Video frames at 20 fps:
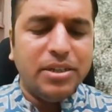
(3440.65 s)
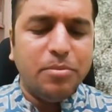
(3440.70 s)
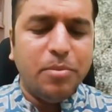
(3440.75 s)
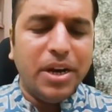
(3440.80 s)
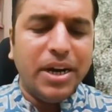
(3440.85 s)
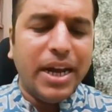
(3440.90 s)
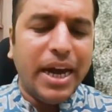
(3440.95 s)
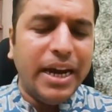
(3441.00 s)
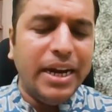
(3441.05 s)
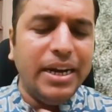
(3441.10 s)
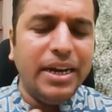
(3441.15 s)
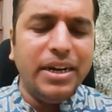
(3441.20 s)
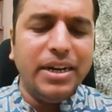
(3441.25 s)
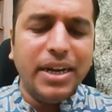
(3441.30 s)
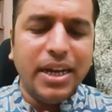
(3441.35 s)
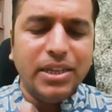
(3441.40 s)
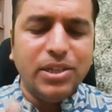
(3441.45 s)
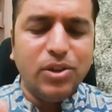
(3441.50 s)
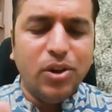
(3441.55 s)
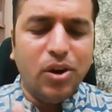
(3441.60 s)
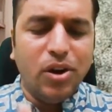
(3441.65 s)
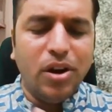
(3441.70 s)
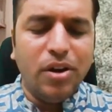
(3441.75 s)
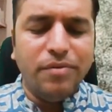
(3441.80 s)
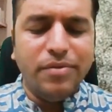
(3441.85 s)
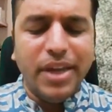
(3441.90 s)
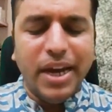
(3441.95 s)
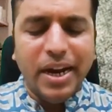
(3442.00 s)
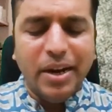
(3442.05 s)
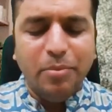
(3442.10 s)
but I didn't touch all
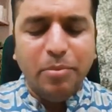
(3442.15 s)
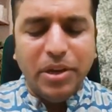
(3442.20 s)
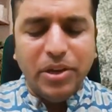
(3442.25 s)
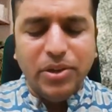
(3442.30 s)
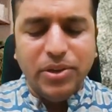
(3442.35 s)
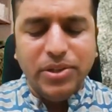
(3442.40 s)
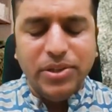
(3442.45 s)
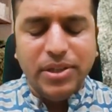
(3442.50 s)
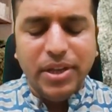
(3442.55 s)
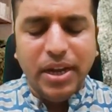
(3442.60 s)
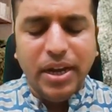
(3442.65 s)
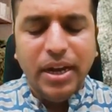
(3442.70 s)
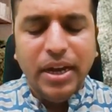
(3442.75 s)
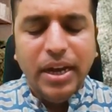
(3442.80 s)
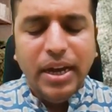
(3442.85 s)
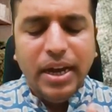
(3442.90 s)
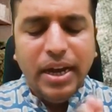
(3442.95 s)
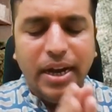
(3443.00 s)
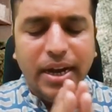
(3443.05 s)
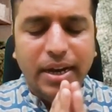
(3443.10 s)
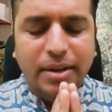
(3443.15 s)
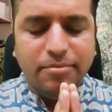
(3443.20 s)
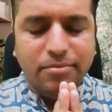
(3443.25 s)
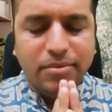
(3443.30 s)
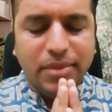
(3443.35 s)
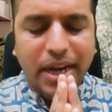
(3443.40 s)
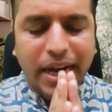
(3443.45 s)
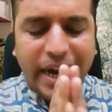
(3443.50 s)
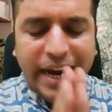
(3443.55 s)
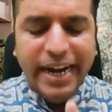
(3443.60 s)
of that because
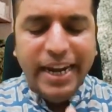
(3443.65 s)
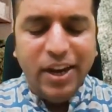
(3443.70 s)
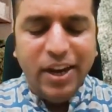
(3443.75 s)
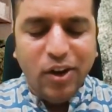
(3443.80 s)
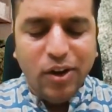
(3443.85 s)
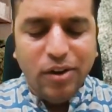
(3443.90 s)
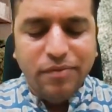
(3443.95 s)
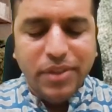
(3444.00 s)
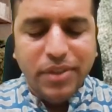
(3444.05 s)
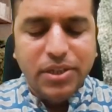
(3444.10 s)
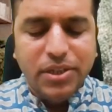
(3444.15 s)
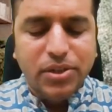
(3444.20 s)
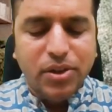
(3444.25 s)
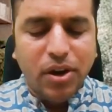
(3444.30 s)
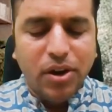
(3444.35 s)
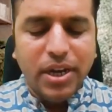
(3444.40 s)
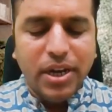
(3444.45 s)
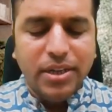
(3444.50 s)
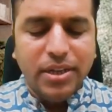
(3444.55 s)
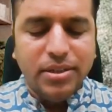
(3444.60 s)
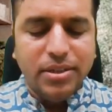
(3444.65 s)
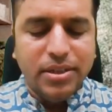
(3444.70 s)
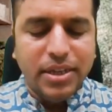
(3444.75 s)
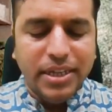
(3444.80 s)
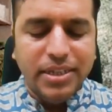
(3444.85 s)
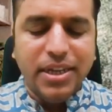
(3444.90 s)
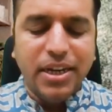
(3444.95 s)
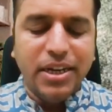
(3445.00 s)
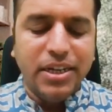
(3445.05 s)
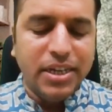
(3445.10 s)
the idea of this talk is
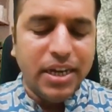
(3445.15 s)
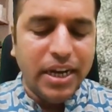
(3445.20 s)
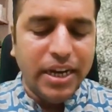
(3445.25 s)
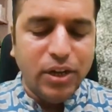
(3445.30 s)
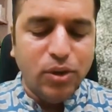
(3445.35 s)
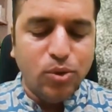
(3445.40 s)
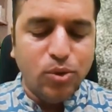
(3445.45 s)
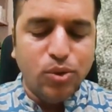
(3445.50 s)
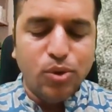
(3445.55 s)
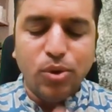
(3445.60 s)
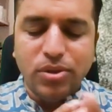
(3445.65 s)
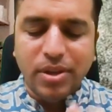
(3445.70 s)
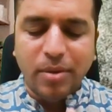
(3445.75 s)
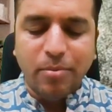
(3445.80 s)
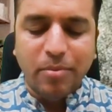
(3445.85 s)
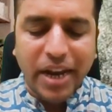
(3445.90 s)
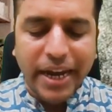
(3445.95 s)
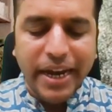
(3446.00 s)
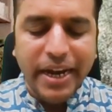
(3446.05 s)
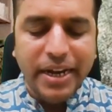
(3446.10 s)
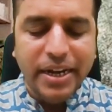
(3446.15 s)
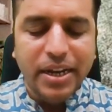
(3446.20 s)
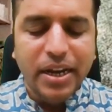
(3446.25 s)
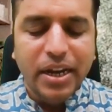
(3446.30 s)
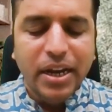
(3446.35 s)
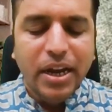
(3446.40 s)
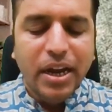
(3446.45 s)
essentially to throw some light